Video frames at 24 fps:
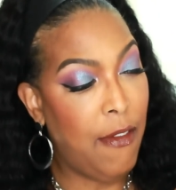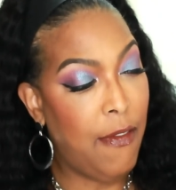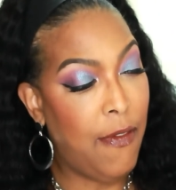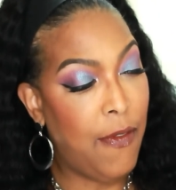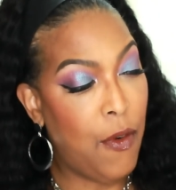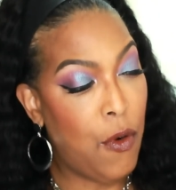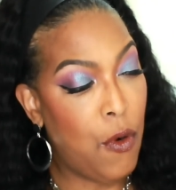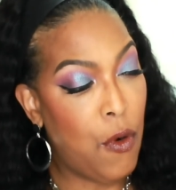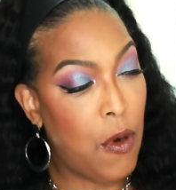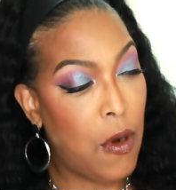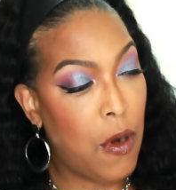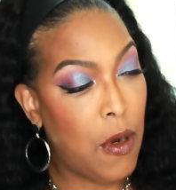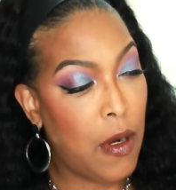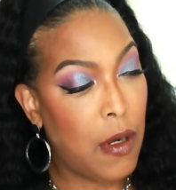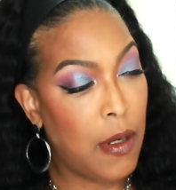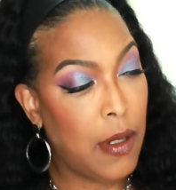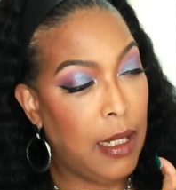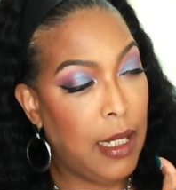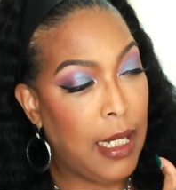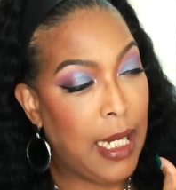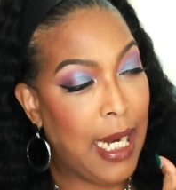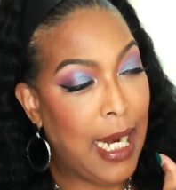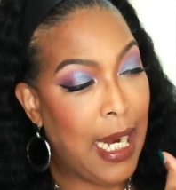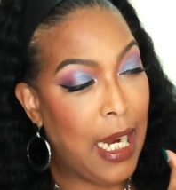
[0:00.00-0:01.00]

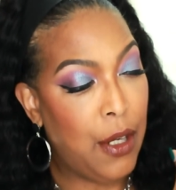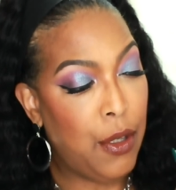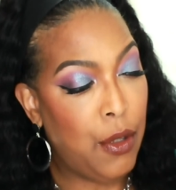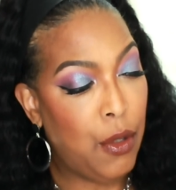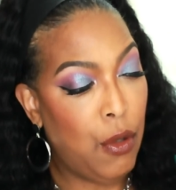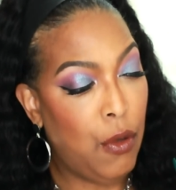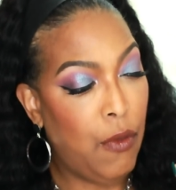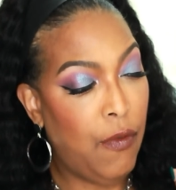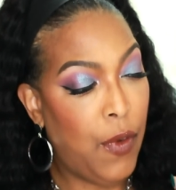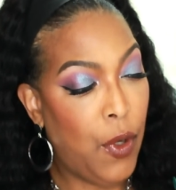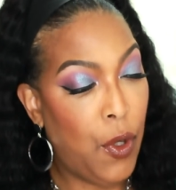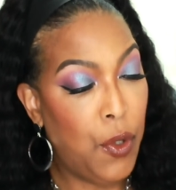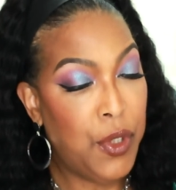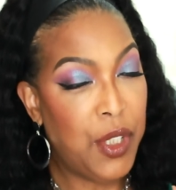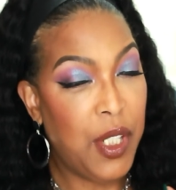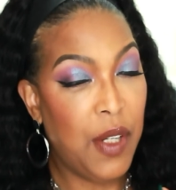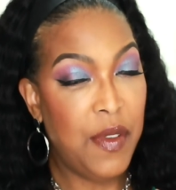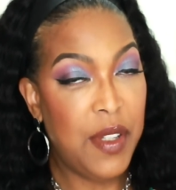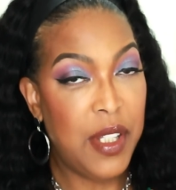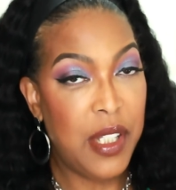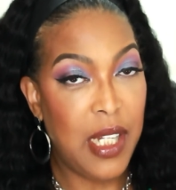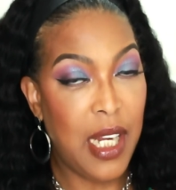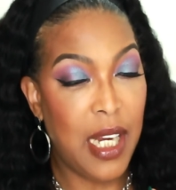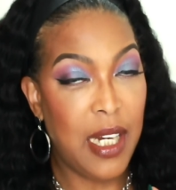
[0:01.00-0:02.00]
4-candle votive
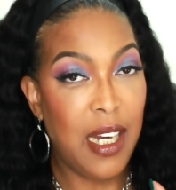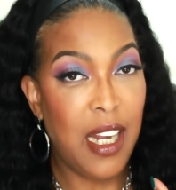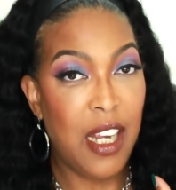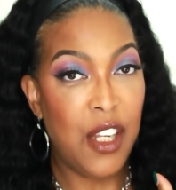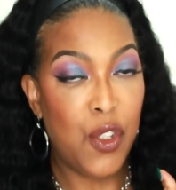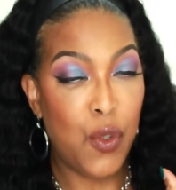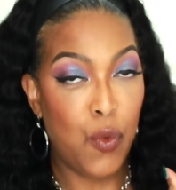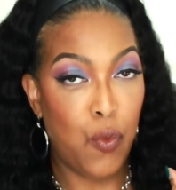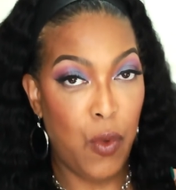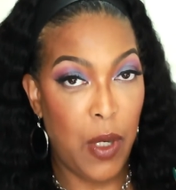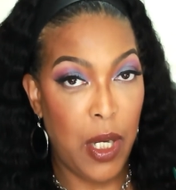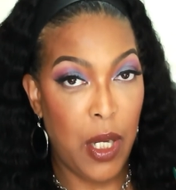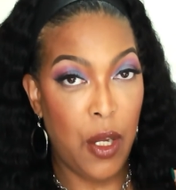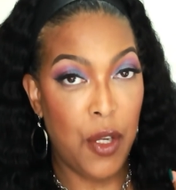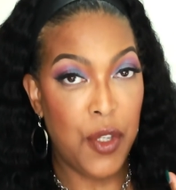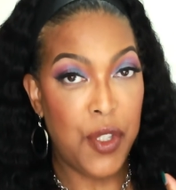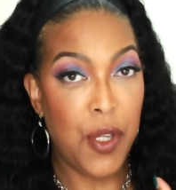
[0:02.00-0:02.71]
set as well,